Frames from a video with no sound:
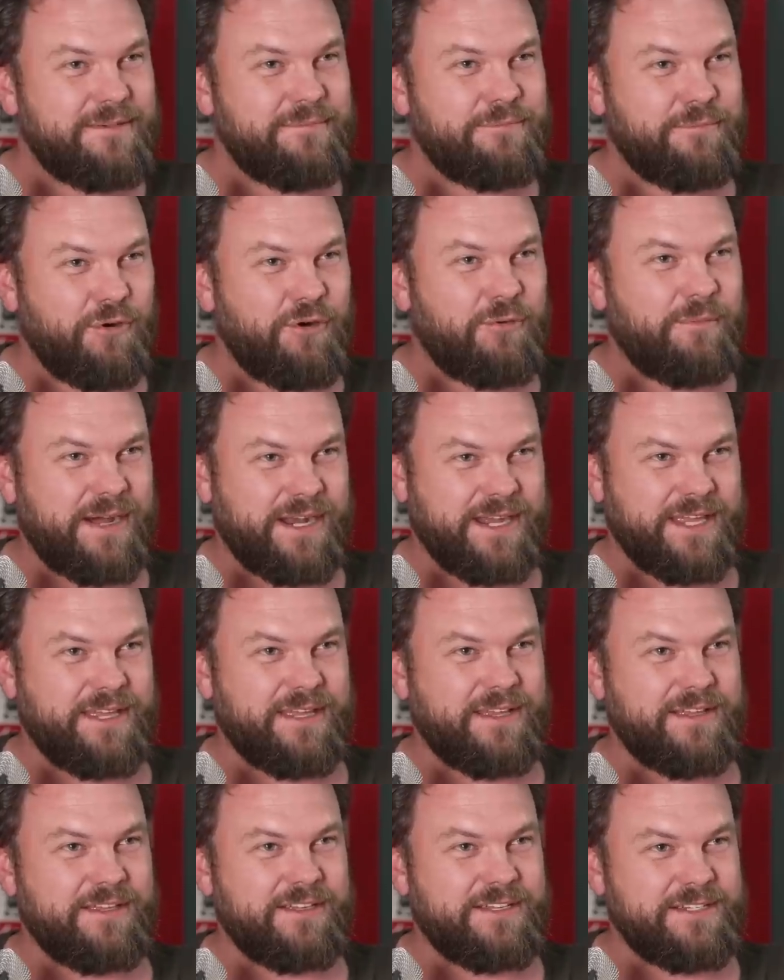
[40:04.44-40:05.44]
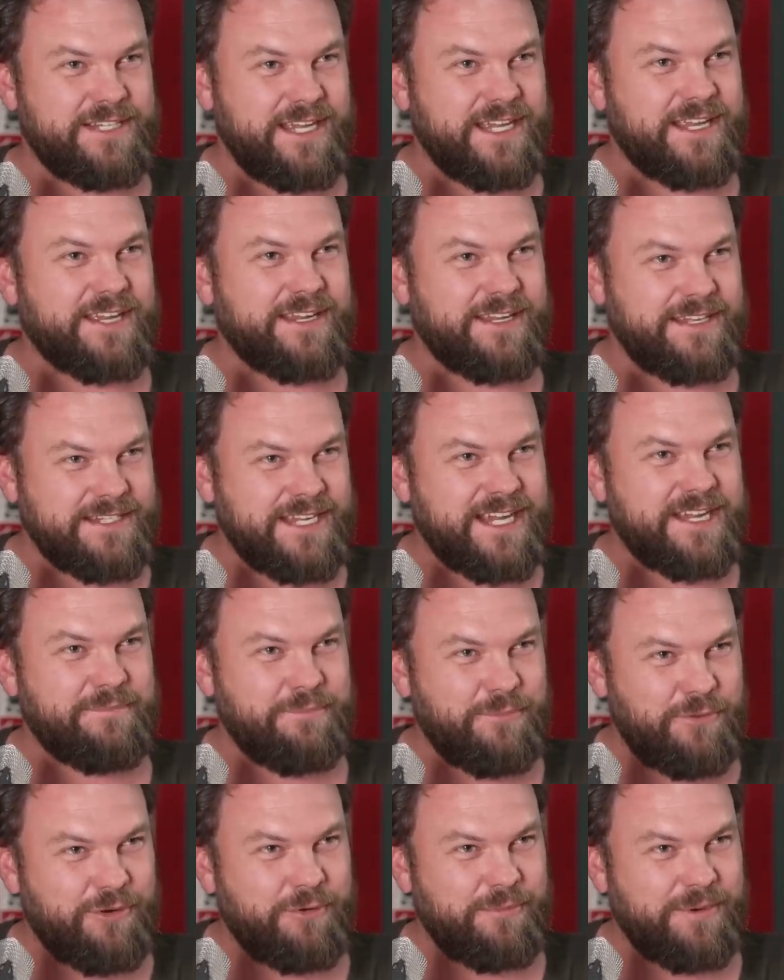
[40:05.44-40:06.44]
More money. Yeah. You're going to take
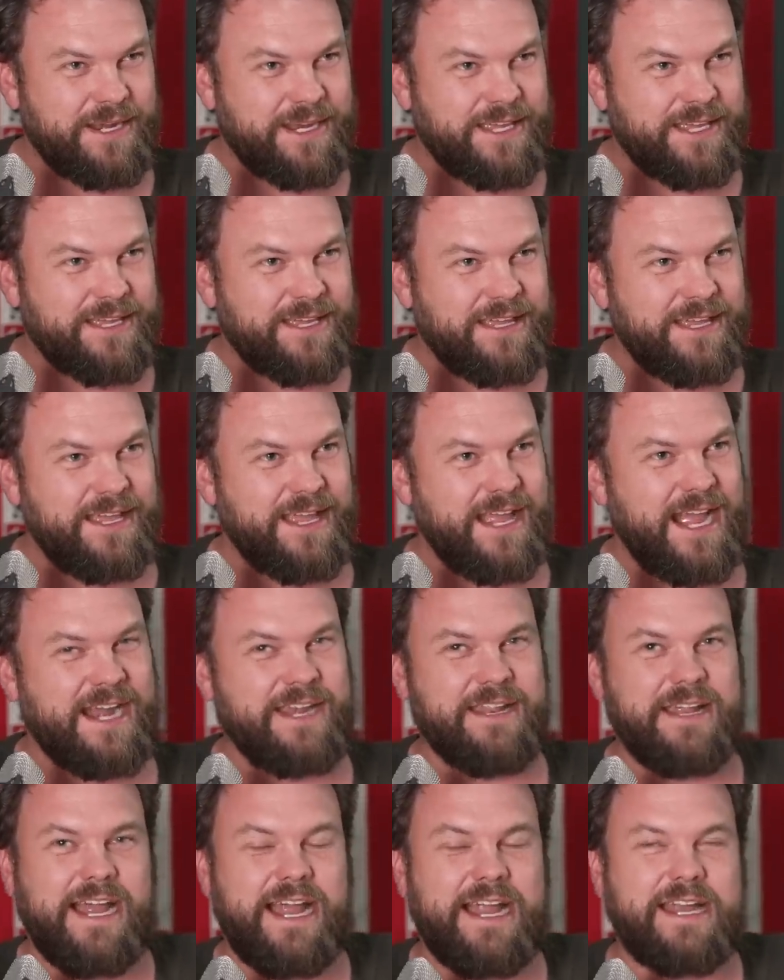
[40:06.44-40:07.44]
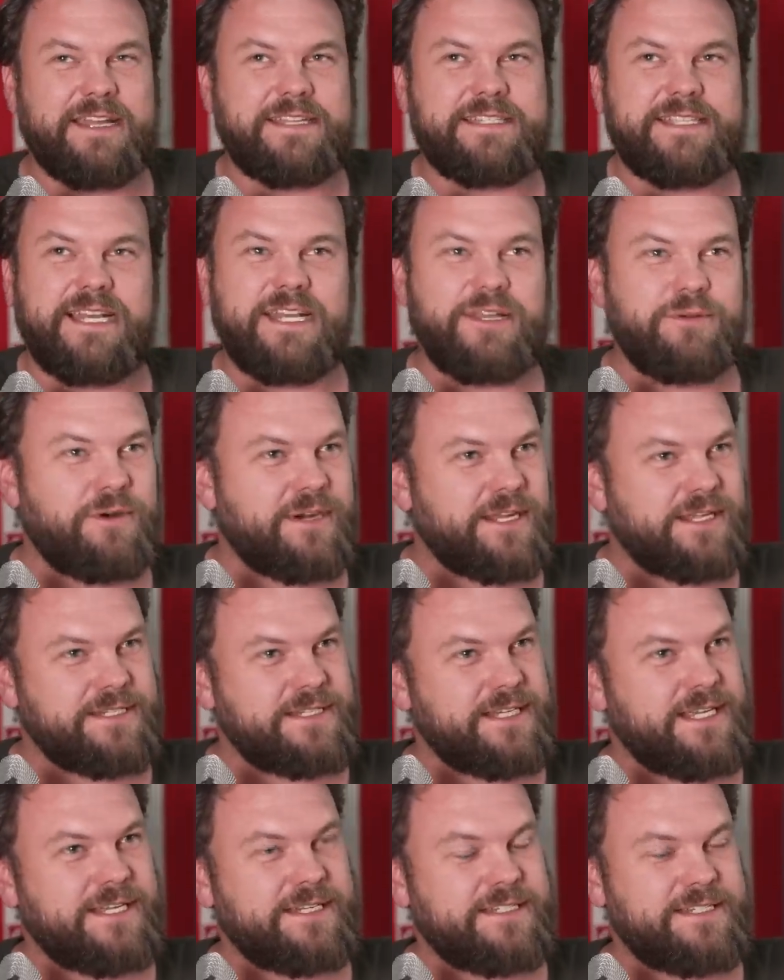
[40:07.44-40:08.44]
more money. Yeah. And I tell you what,
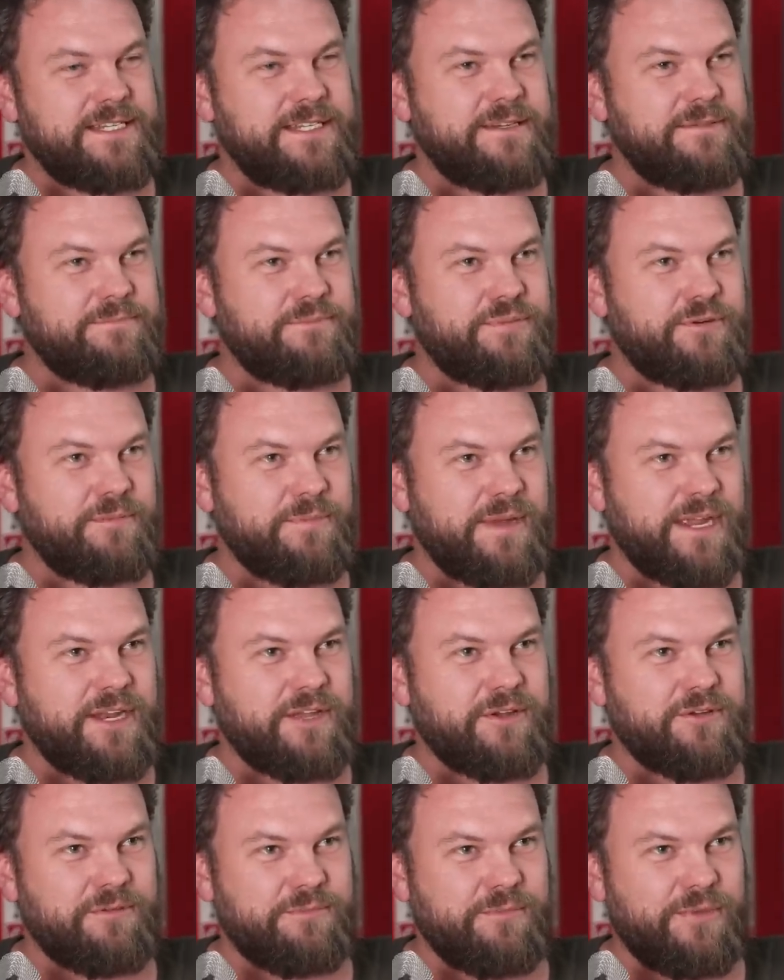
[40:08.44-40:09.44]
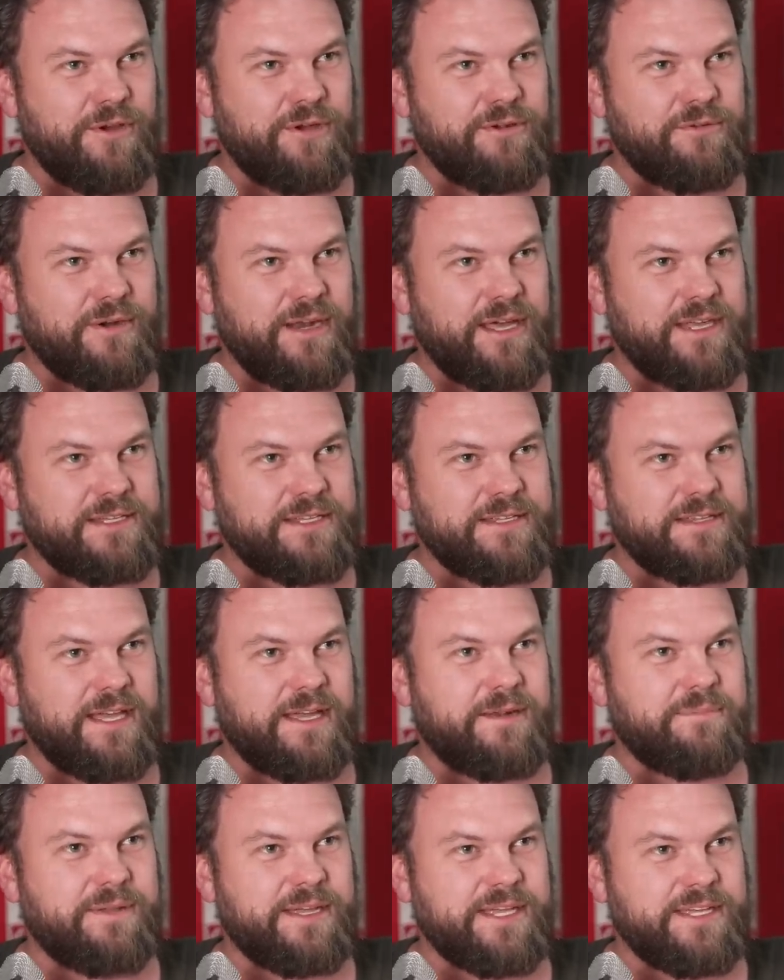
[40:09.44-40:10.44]
it didn't put me in a good mood when I did
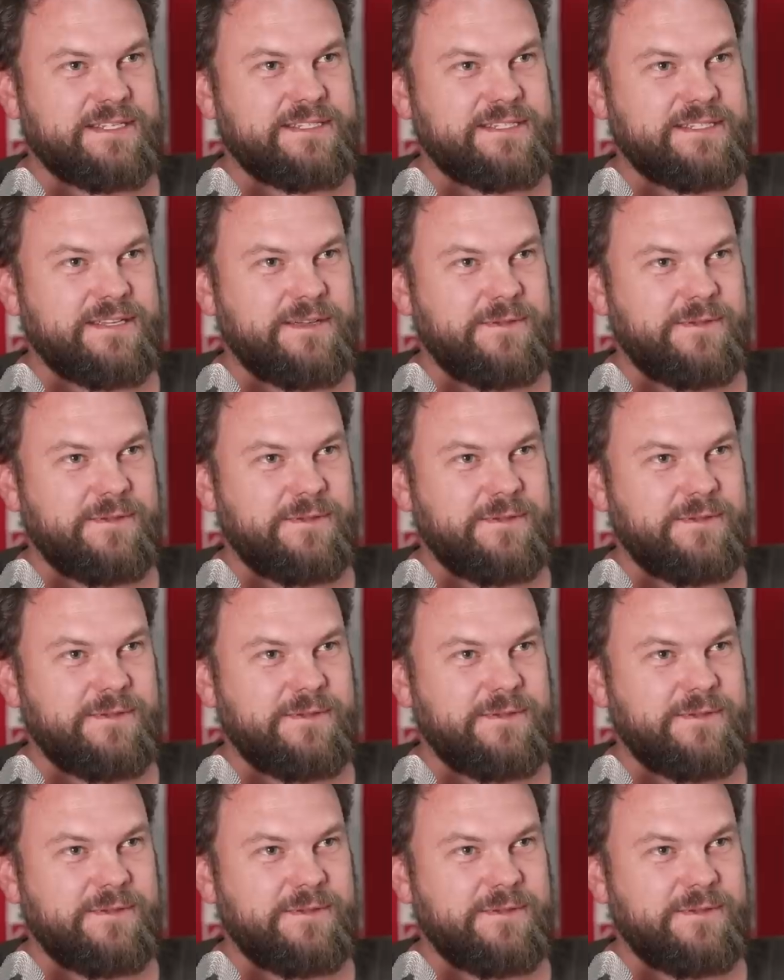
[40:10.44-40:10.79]
that piece.